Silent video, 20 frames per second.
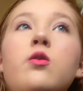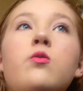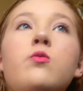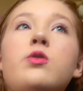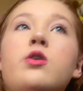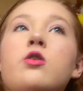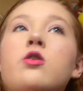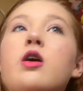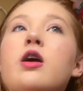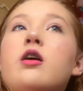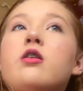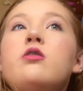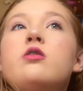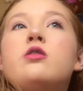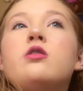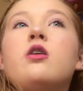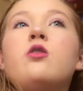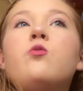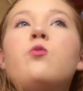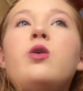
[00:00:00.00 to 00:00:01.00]
your hair
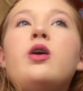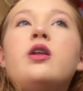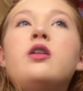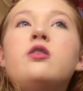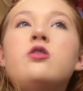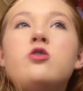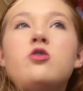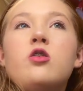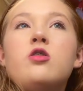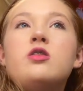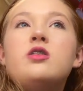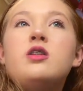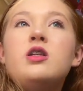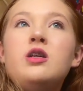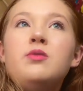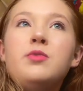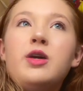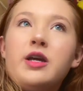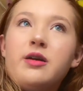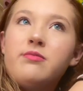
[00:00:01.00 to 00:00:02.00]
is not wet and starts
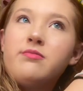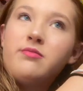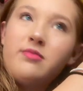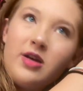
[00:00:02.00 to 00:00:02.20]
steaming.